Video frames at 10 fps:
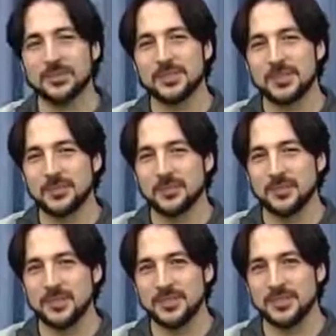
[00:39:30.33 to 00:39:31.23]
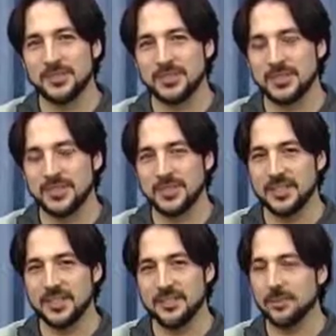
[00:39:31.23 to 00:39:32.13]
send your questions
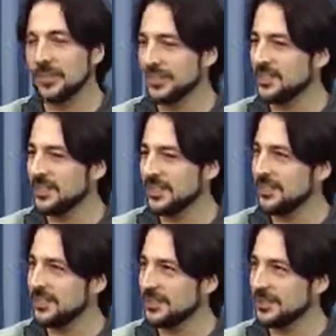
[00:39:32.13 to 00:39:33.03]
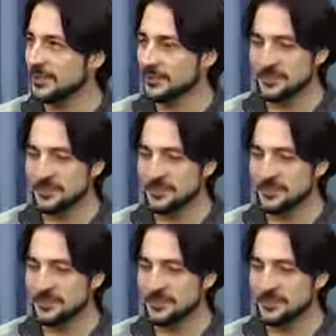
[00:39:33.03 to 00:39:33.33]
through the internet also.